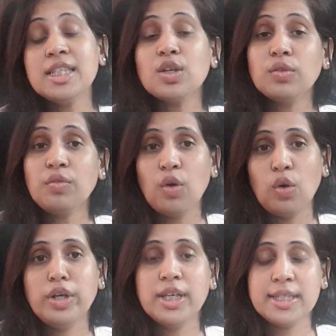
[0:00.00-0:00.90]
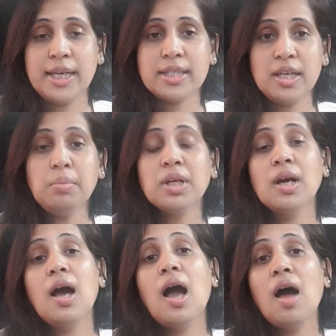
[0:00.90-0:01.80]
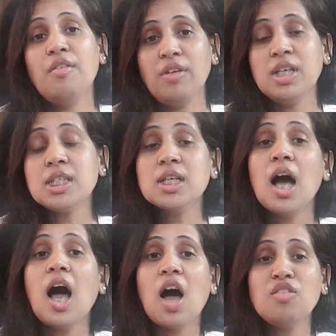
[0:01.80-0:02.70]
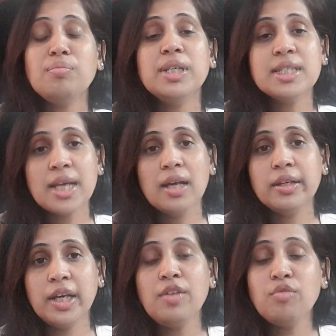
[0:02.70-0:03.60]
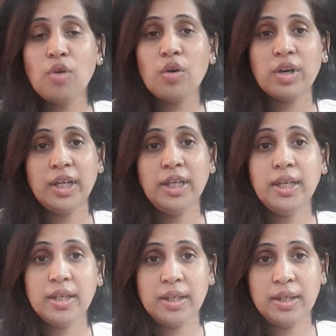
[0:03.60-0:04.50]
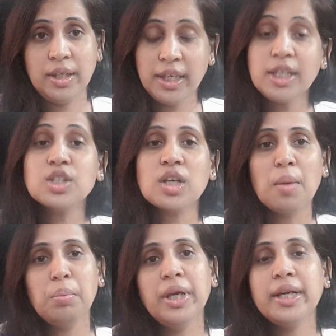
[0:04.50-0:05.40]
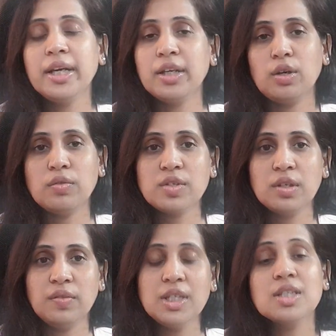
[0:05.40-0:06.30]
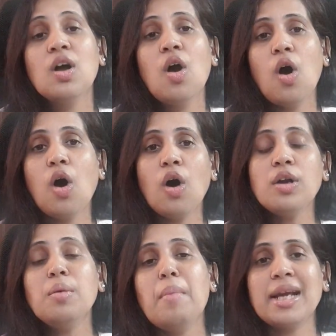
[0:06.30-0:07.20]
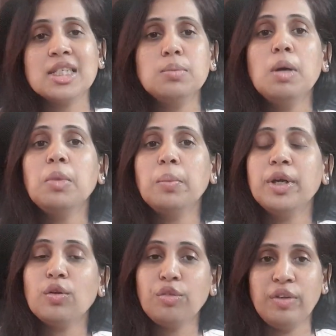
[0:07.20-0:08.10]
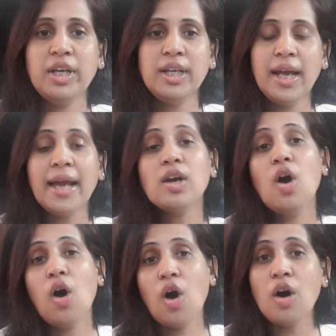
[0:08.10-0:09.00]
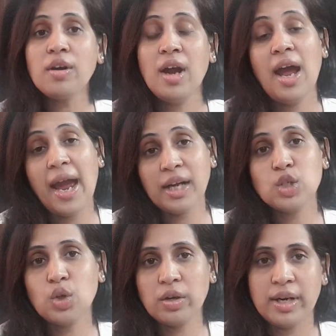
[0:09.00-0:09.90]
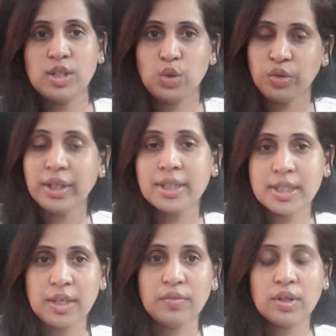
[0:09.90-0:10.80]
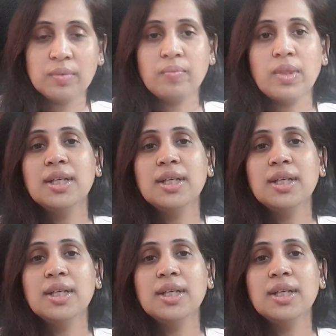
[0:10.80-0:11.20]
Least of the following is exempt. First, half month salary for each completed year of service, or maximum limit of 20 lakh, or actual gratuity received.